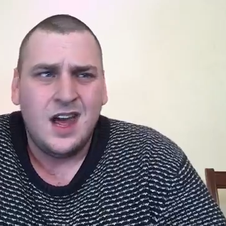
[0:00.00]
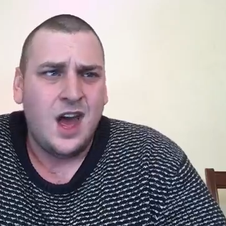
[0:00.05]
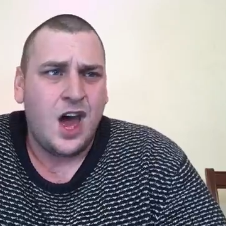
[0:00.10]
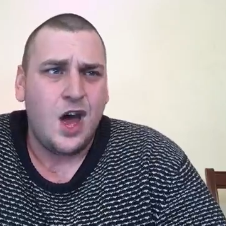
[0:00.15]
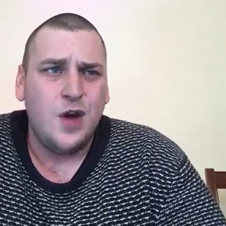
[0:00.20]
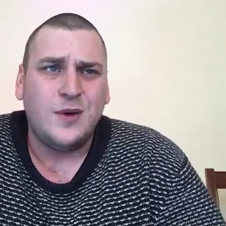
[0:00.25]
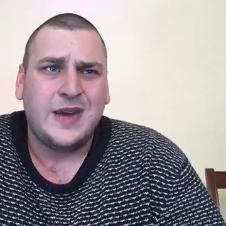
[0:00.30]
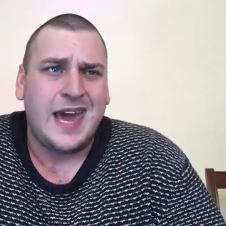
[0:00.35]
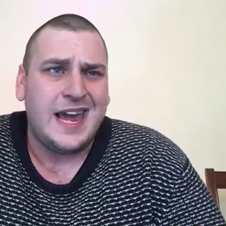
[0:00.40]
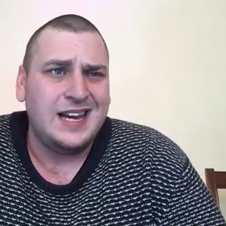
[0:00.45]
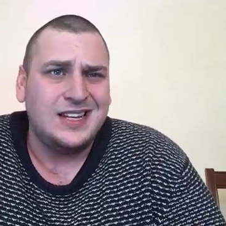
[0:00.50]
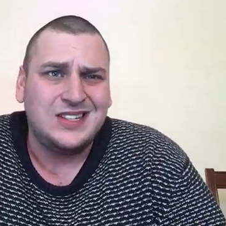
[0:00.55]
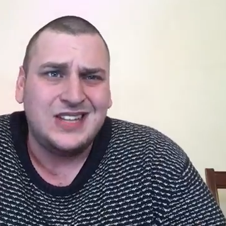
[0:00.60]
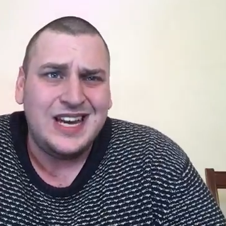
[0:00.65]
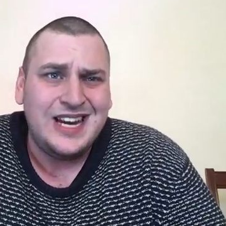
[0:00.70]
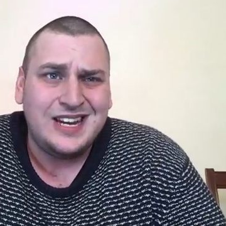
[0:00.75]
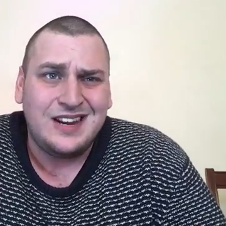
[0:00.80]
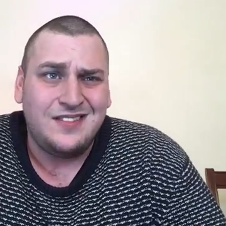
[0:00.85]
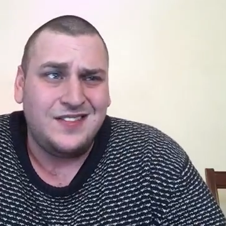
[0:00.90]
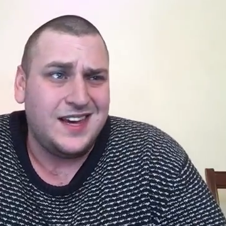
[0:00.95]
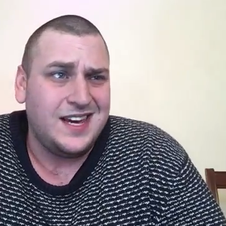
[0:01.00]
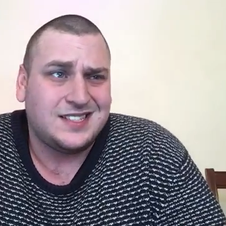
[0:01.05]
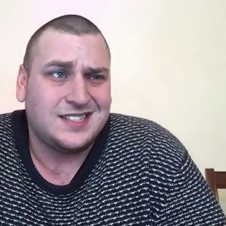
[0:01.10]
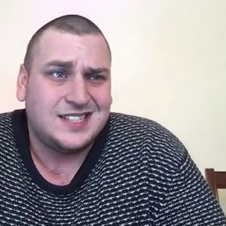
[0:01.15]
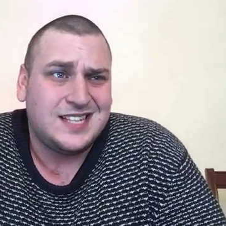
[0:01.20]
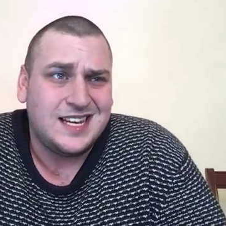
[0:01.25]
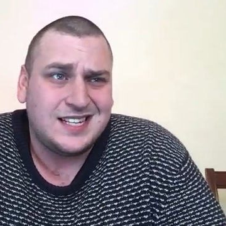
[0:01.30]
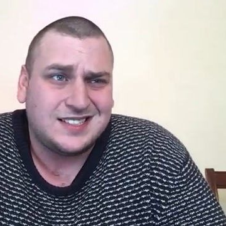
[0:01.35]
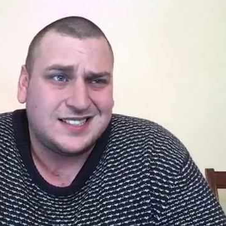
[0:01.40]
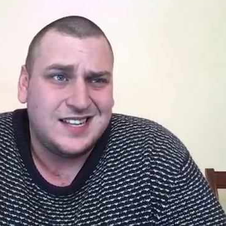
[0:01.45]
Okay, he's leading the
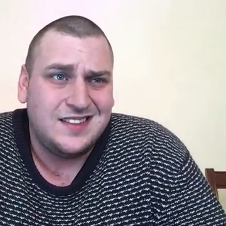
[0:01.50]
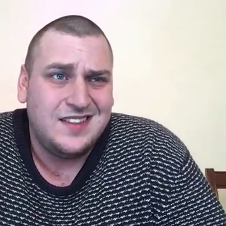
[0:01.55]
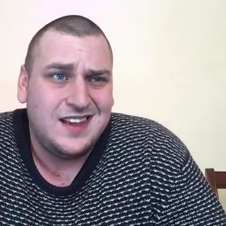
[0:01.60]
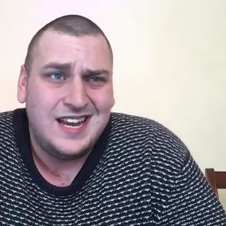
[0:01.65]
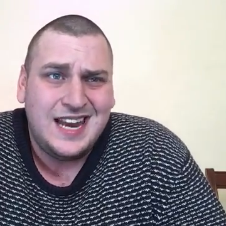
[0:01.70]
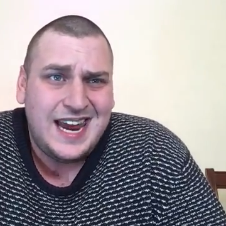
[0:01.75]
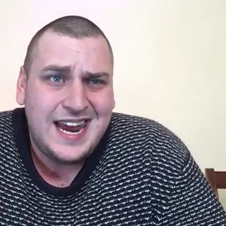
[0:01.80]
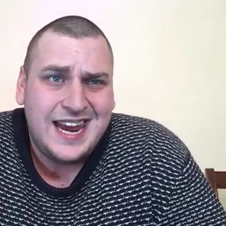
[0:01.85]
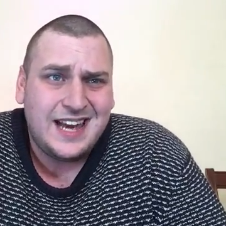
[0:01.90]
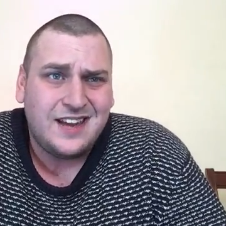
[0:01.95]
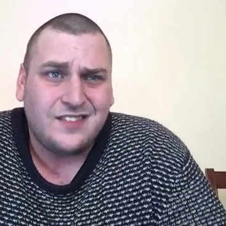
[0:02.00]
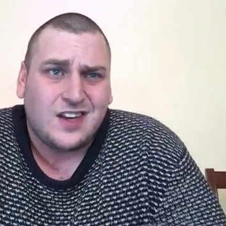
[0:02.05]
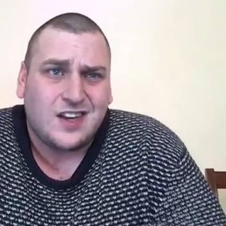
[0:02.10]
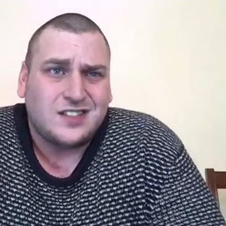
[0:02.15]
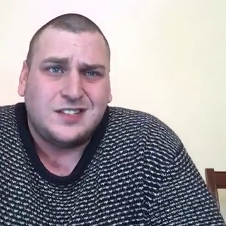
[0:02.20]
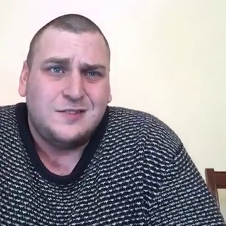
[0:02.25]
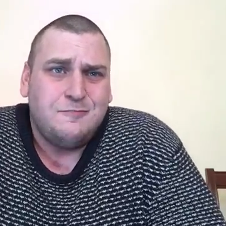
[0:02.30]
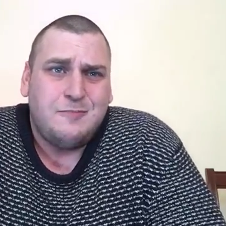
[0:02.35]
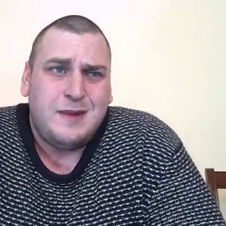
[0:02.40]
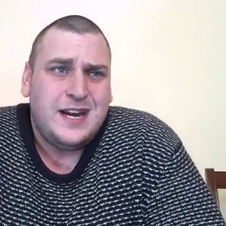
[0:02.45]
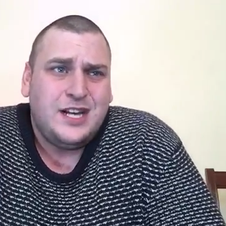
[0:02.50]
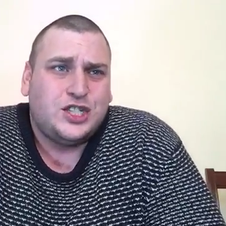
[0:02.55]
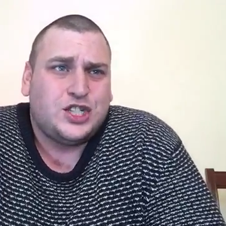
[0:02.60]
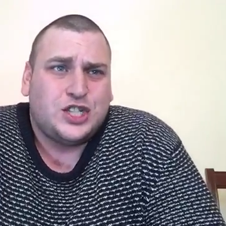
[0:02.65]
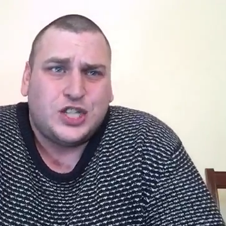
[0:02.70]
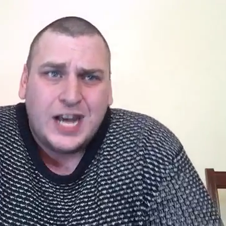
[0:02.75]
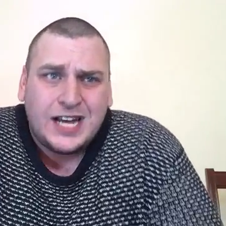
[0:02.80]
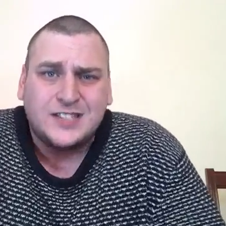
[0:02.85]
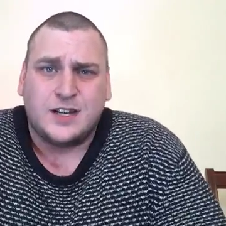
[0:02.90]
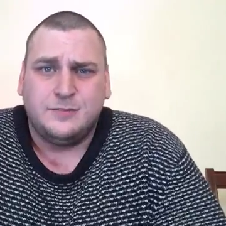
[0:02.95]
assists in the league. It doesn't mean
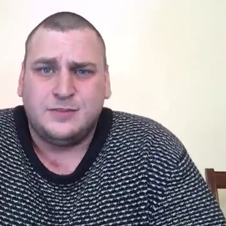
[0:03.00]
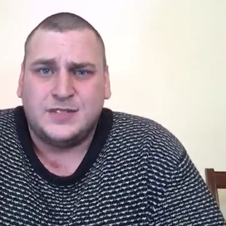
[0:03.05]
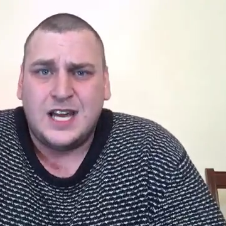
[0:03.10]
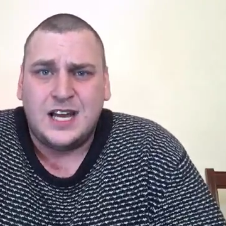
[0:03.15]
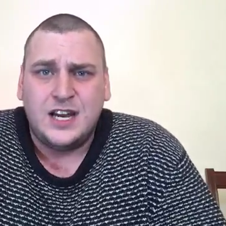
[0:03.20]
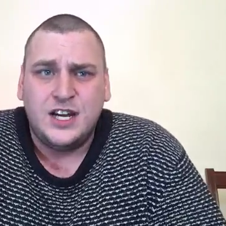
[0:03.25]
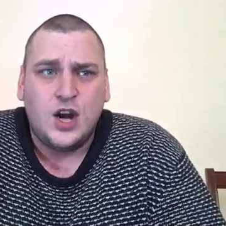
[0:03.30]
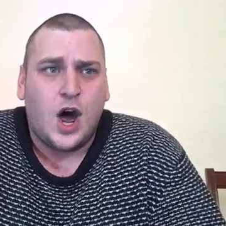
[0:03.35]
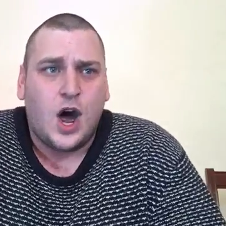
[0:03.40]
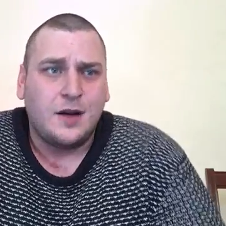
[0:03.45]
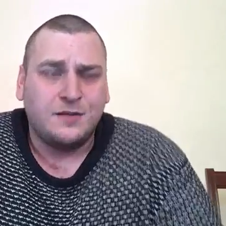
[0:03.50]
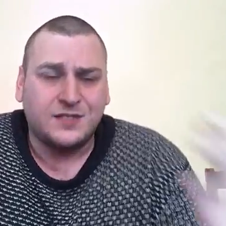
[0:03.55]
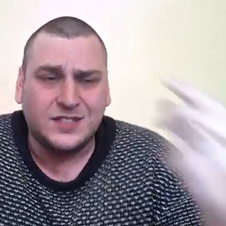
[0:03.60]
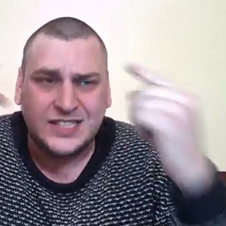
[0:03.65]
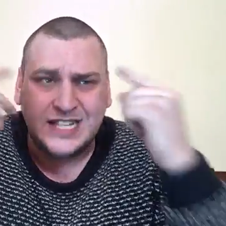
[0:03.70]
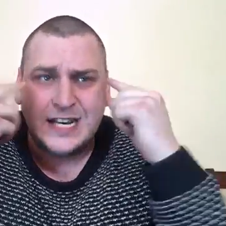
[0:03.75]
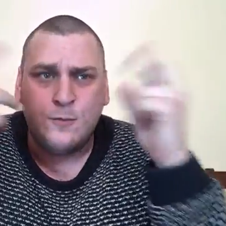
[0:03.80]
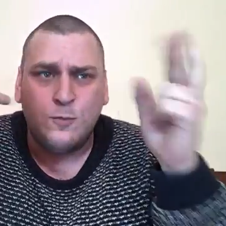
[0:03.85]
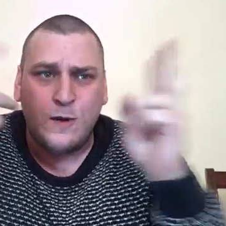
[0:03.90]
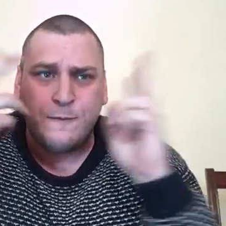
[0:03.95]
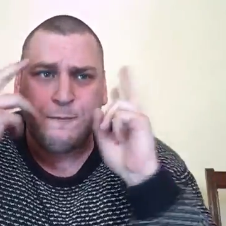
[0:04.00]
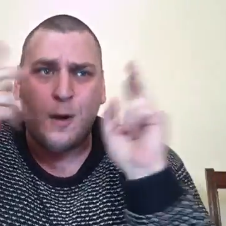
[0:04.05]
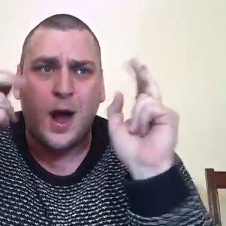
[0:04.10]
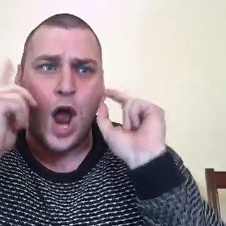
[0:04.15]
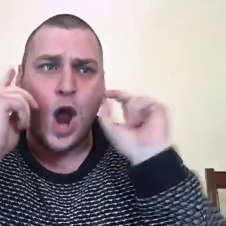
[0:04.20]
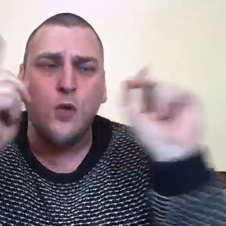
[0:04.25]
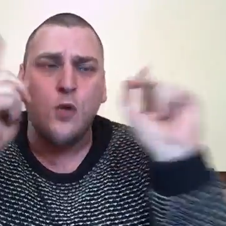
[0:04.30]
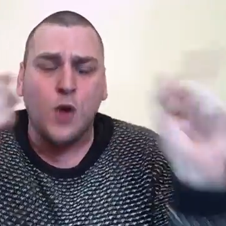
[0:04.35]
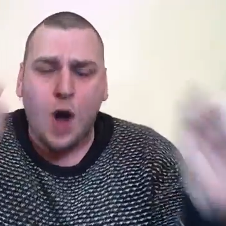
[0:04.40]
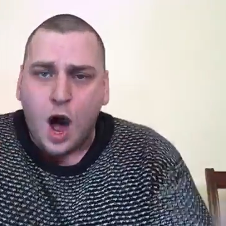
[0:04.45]
shit, I'm telling you. I've seen it with my
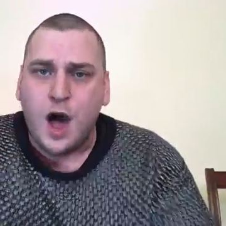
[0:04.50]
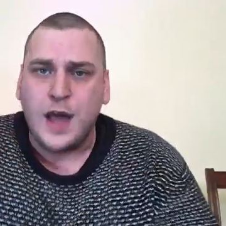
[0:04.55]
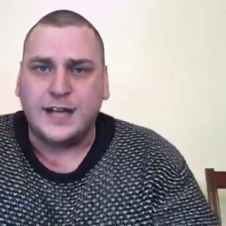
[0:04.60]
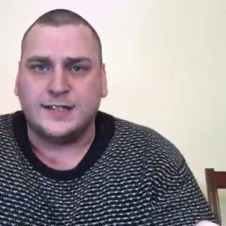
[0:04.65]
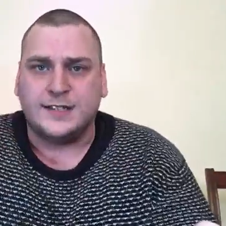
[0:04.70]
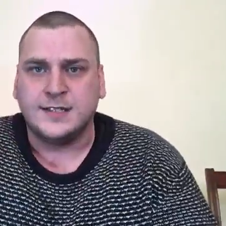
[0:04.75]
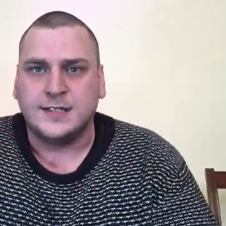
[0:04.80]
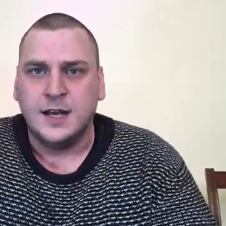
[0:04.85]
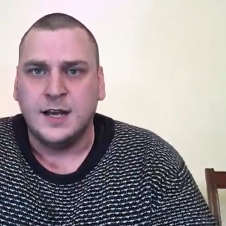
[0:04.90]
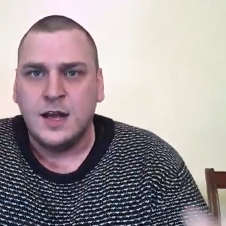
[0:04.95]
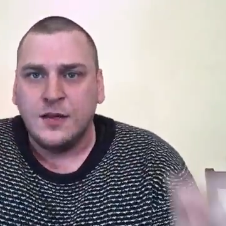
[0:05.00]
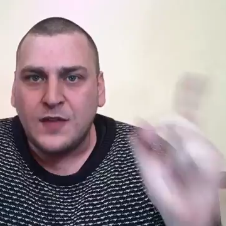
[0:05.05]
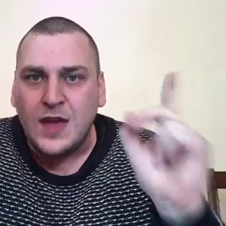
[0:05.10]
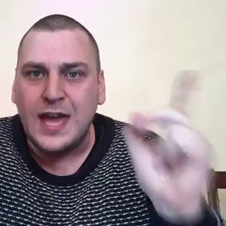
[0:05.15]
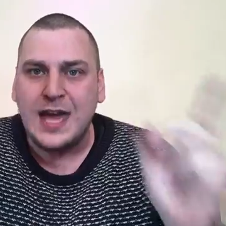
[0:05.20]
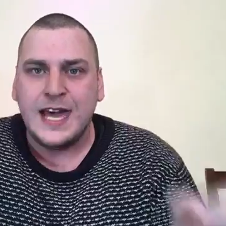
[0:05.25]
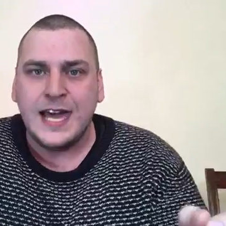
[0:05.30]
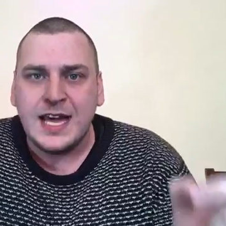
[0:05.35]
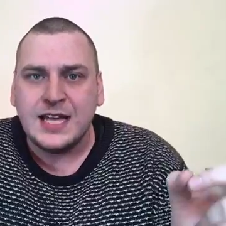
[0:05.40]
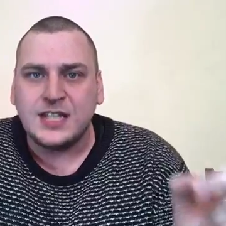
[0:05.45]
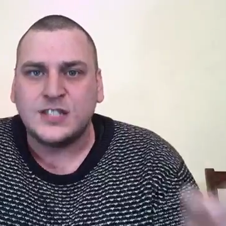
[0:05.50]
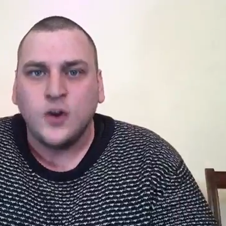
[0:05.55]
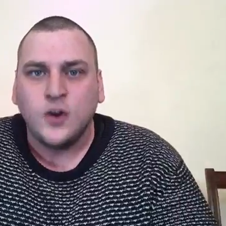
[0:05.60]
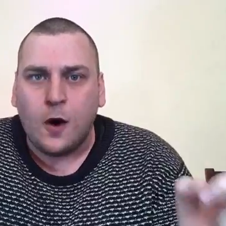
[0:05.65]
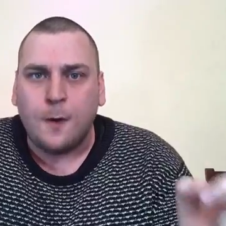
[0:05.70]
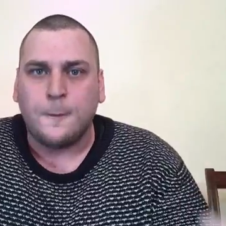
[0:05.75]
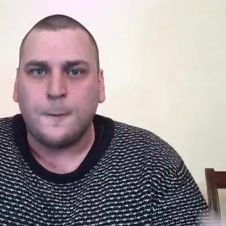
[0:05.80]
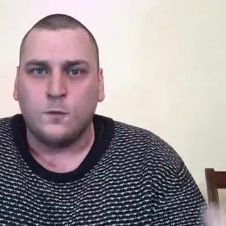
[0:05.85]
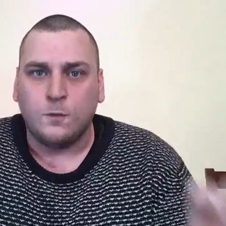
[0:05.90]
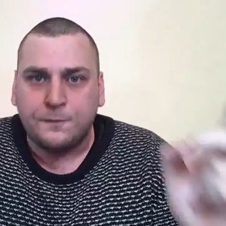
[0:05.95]
own eyes that he has
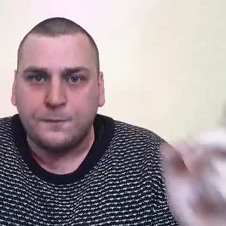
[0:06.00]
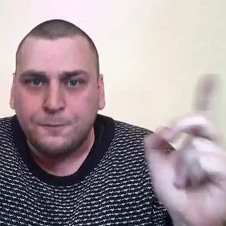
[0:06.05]
not